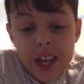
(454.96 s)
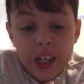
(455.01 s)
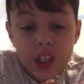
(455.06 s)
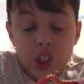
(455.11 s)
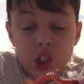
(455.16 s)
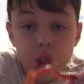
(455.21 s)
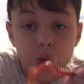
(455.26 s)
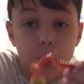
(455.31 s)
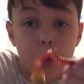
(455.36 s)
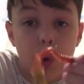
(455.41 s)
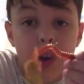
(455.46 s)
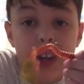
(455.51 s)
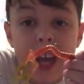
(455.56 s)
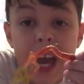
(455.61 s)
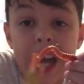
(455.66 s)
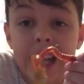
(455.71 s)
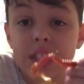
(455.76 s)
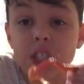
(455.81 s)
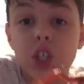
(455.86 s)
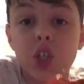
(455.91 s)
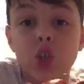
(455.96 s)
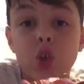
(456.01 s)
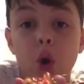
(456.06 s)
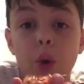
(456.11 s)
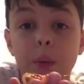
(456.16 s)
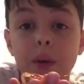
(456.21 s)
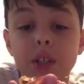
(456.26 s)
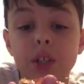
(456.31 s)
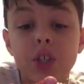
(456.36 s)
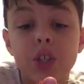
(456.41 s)
You will catch so
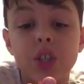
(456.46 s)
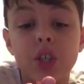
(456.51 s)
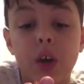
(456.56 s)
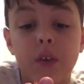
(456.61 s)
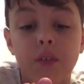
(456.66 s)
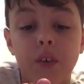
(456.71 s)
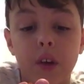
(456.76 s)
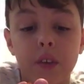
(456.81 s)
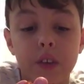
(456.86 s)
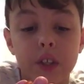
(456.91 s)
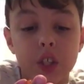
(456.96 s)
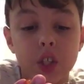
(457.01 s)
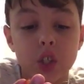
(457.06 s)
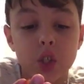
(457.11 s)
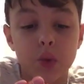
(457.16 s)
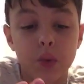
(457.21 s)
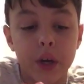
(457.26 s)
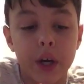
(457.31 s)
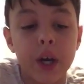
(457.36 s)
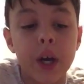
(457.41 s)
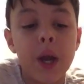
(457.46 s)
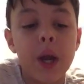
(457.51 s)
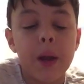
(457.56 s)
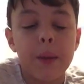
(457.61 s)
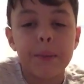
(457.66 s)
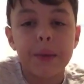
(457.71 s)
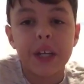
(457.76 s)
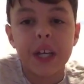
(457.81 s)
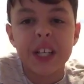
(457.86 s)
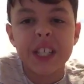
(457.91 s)
much stuff on this lure
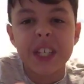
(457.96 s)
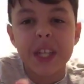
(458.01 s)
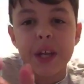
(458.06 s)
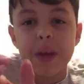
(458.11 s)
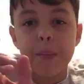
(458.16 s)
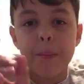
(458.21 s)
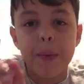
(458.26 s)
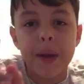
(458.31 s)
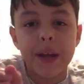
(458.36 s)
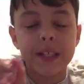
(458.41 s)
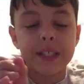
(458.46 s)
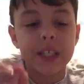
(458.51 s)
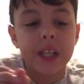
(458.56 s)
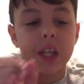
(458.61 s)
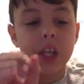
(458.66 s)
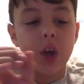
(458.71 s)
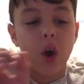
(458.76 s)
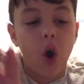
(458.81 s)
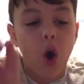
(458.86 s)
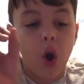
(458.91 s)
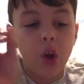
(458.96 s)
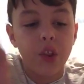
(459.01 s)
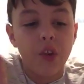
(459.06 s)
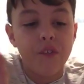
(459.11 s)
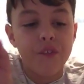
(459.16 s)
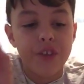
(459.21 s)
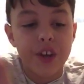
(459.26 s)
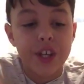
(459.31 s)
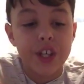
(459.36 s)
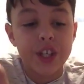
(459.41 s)
because basically all the
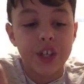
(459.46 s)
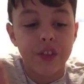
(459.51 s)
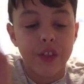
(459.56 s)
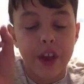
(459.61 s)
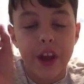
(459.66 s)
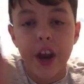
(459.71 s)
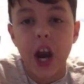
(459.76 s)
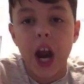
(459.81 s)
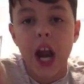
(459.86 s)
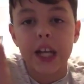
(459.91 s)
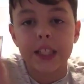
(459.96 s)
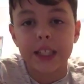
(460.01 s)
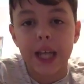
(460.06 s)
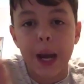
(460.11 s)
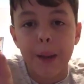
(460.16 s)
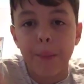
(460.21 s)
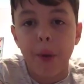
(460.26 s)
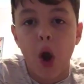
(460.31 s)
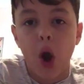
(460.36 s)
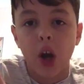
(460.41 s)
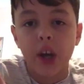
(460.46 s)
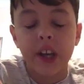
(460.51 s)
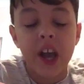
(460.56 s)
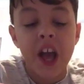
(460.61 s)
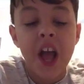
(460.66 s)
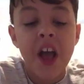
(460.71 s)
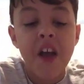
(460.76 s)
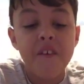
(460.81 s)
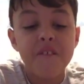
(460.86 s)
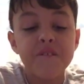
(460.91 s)
fish there at that park
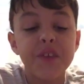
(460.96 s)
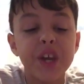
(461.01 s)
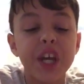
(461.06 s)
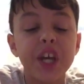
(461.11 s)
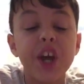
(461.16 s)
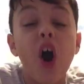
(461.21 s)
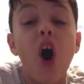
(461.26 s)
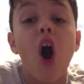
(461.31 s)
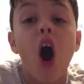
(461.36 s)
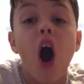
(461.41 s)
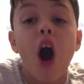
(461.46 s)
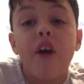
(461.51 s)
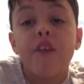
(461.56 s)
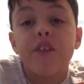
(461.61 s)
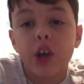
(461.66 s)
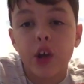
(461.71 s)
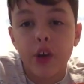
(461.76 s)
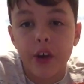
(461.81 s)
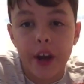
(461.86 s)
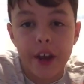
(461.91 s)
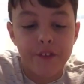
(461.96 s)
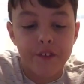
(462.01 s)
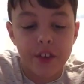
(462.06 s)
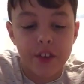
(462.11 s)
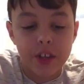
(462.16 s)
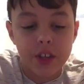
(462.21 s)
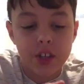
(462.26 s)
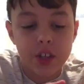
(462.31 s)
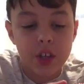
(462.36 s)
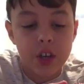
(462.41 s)
feed off
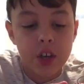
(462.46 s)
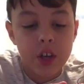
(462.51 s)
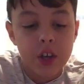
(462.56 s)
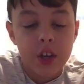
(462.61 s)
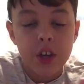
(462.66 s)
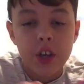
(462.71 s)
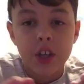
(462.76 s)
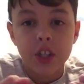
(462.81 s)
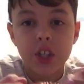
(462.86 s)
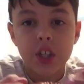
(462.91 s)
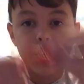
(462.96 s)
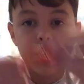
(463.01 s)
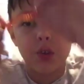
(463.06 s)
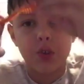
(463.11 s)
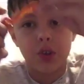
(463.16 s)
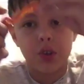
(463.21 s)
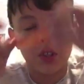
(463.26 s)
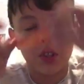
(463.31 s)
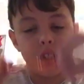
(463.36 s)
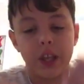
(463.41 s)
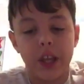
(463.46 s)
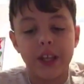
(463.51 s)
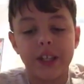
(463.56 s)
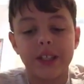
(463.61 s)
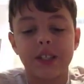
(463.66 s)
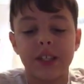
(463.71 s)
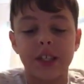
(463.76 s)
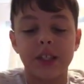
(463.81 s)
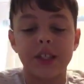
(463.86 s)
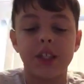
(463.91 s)
crayfish. So you let it
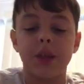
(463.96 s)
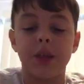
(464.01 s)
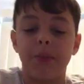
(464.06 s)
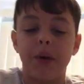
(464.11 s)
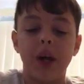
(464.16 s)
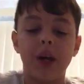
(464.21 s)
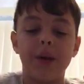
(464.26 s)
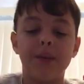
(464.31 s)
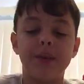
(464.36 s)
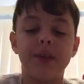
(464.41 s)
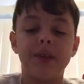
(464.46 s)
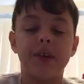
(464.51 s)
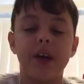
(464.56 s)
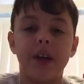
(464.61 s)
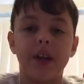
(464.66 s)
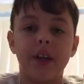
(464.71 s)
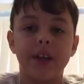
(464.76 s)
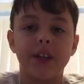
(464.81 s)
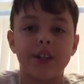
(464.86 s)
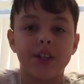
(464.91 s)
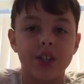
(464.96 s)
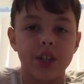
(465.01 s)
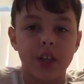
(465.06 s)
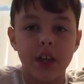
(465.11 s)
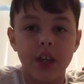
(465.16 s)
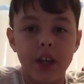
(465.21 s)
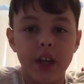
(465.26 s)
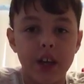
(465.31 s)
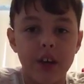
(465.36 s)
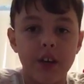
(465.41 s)
sink to the bottom and you kind of like jig
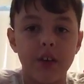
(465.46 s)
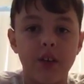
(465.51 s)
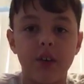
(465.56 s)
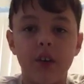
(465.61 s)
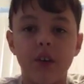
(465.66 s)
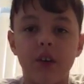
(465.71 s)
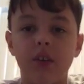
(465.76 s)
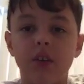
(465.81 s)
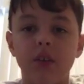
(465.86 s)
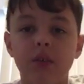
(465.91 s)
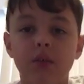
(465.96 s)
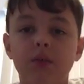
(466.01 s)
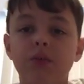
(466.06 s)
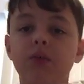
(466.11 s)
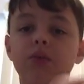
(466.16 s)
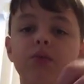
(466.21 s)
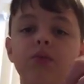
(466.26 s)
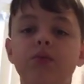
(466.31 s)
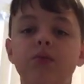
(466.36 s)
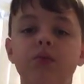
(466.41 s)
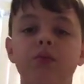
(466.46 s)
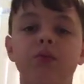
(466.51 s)
it and it'll go. Woo,